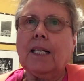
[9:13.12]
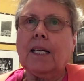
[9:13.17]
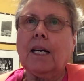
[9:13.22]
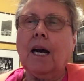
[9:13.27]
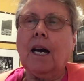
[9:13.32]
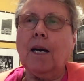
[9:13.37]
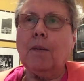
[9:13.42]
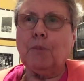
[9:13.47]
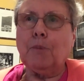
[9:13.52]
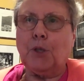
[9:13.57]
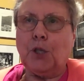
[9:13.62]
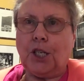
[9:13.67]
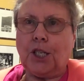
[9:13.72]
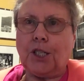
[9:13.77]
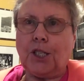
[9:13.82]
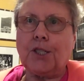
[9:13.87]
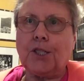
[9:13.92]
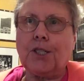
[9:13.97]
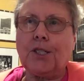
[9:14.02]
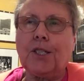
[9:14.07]

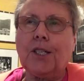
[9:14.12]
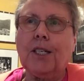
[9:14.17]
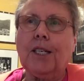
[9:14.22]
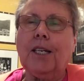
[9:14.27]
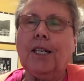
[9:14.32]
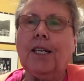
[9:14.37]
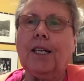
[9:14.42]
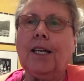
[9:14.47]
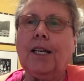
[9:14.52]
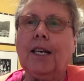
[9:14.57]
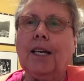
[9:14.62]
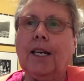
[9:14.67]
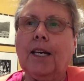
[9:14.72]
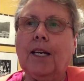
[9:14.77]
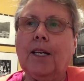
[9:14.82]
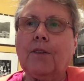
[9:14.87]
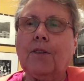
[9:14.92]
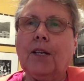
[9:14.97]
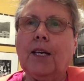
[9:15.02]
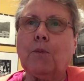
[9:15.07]
objects
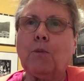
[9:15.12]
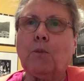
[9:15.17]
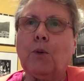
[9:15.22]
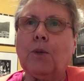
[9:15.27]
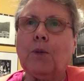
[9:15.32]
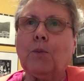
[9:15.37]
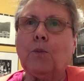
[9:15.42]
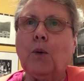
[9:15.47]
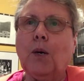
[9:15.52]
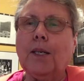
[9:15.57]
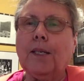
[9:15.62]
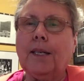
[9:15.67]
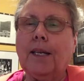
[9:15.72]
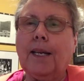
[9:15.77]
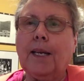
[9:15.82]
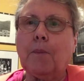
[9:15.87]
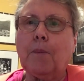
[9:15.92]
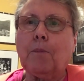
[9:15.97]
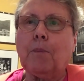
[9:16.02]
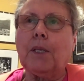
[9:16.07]
that would one
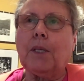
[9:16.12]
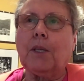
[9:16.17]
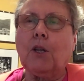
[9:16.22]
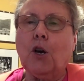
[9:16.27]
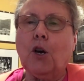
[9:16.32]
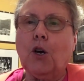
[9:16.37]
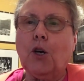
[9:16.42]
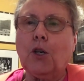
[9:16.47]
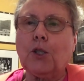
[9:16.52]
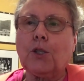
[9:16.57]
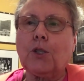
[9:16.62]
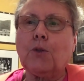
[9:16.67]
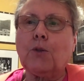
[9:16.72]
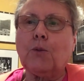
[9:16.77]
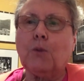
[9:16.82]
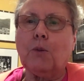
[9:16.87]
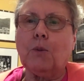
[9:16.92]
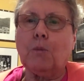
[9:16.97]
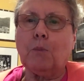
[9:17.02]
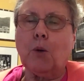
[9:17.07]
day belong
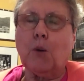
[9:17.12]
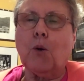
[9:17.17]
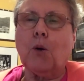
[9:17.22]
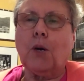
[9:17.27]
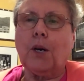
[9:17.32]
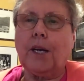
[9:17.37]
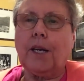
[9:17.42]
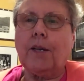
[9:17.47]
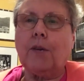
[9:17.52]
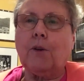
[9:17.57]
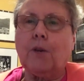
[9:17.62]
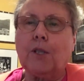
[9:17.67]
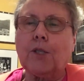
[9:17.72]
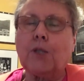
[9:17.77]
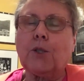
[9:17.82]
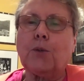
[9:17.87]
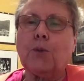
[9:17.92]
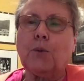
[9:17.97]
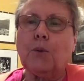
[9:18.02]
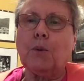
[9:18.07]
to a boy or
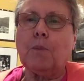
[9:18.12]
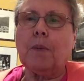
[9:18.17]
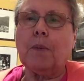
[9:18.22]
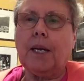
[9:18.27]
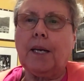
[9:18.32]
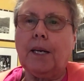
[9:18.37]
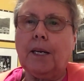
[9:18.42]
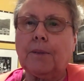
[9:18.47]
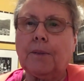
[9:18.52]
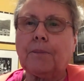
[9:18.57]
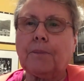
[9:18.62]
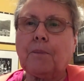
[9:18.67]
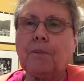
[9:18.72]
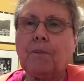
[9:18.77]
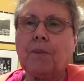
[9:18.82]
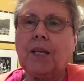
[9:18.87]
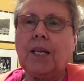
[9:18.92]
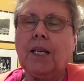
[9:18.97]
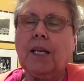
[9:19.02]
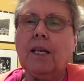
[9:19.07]
to a man,
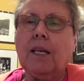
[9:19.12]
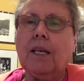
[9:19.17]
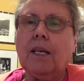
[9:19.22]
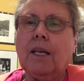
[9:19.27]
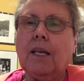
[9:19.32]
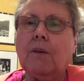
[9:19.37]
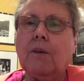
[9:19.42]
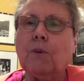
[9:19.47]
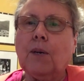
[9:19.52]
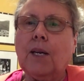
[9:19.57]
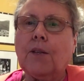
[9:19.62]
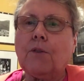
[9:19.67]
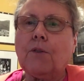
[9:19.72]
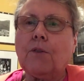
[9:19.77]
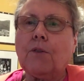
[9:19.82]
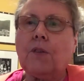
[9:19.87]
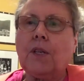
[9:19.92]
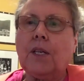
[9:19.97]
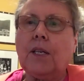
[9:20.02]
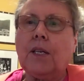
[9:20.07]
rather
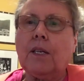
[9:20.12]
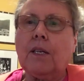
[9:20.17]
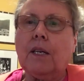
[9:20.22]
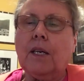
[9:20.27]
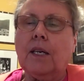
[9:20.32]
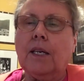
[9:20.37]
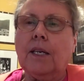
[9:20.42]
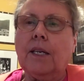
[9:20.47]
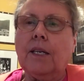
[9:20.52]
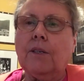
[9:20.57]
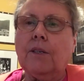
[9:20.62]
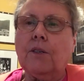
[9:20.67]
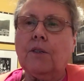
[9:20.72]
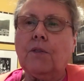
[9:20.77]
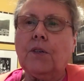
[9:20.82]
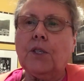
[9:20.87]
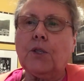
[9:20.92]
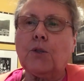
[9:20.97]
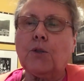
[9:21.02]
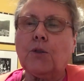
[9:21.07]
than an
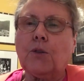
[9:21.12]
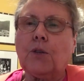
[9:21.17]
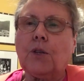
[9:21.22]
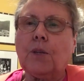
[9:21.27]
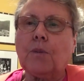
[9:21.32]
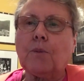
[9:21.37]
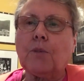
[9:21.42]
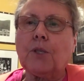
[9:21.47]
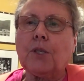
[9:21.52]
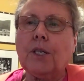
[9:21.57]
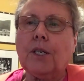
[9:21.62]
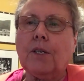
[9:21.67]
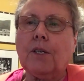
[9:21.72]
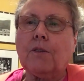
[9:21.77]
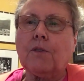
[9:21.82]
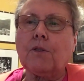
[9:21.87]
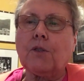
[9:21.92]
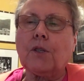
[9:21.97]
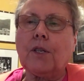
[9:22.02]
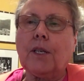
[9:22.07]
individual
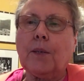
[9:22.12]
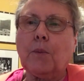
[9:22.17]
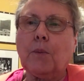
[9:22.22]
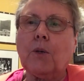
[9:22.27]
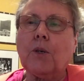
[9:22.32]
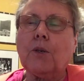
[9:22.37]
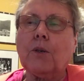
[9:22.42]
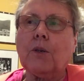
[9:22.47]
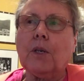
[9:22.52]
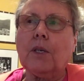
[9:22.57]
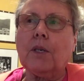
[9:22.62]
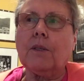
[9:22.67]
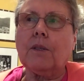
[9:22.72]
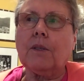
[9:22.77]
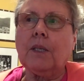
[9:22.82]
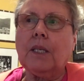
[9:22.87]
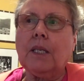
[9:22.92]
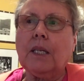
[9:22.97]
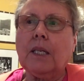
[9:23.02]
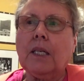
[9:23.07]
themselves. They were
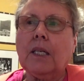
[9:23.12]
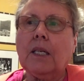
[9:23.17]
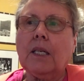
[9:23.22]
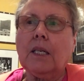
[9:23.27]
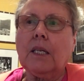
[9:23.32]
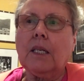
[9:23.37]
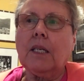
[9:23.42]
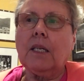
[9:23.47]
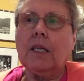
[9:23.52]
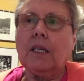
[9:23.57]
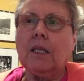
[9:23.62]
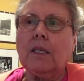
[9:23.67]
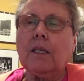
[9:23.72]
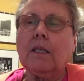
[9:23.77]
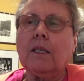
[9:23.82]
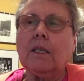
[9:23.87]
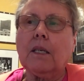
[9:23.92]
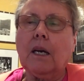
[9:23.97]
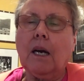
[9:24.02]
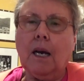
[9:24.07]

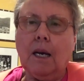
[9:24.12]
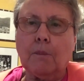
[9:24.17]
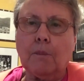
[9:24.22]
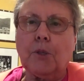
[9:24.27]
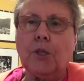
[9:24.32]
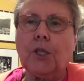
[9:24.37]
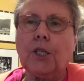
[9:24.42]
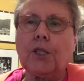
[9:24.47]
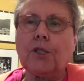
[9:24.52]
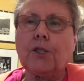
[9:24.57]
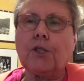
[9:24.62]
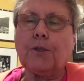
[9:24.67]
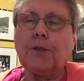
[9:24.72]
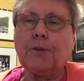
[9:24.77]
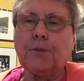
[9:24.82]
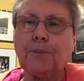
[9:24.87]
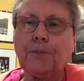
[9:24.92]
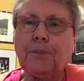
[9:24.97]
objects.